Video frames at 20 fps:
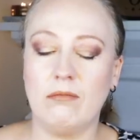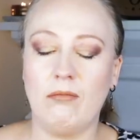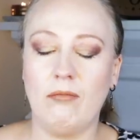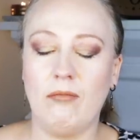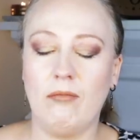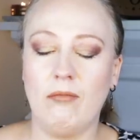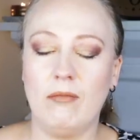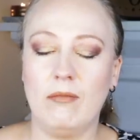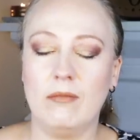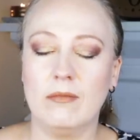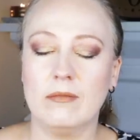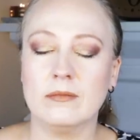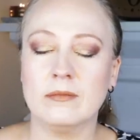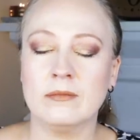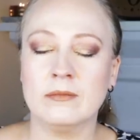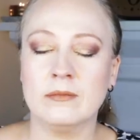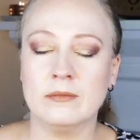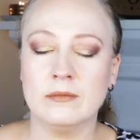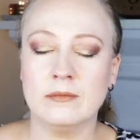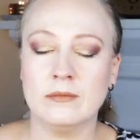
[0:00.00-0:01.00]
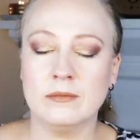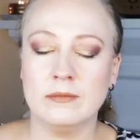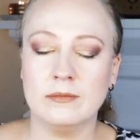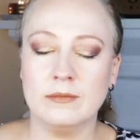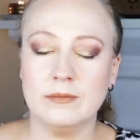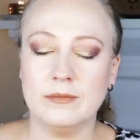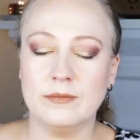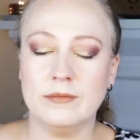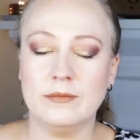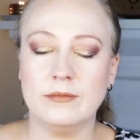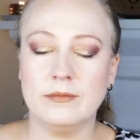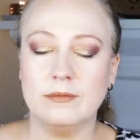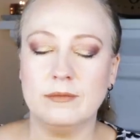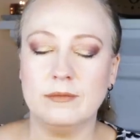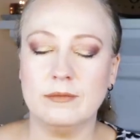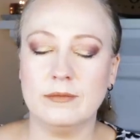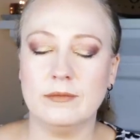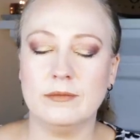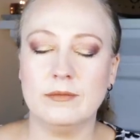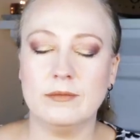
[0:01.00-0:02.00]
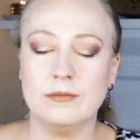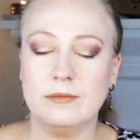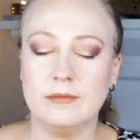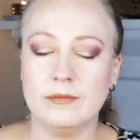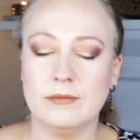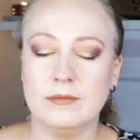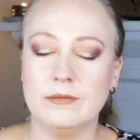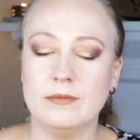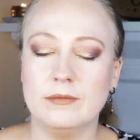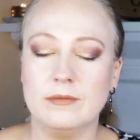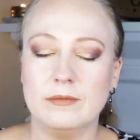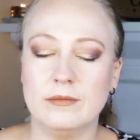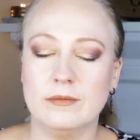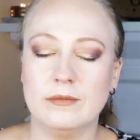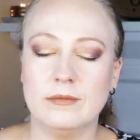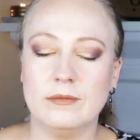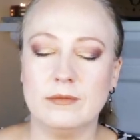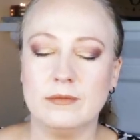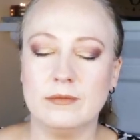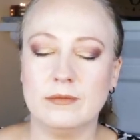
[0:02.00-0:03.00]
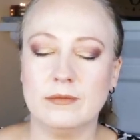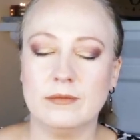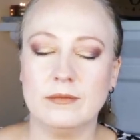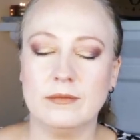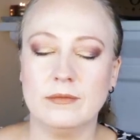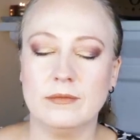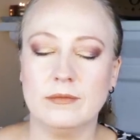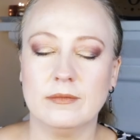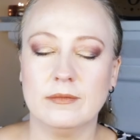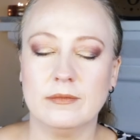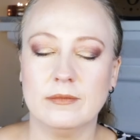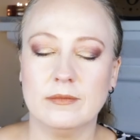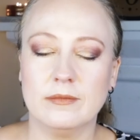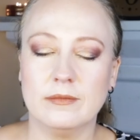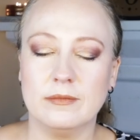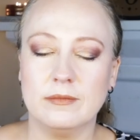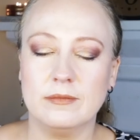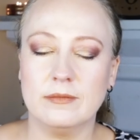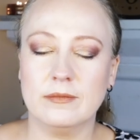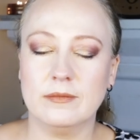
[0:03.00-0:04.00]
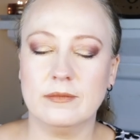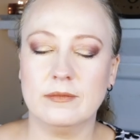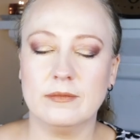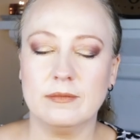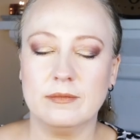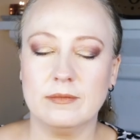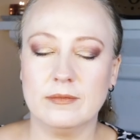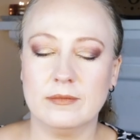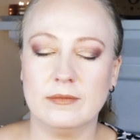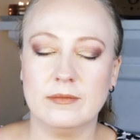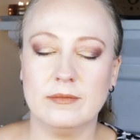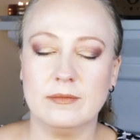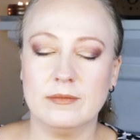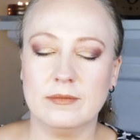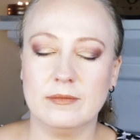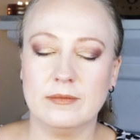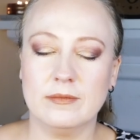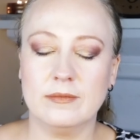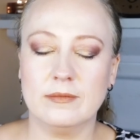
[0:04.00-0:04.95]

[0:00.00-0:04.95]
(no one is talking)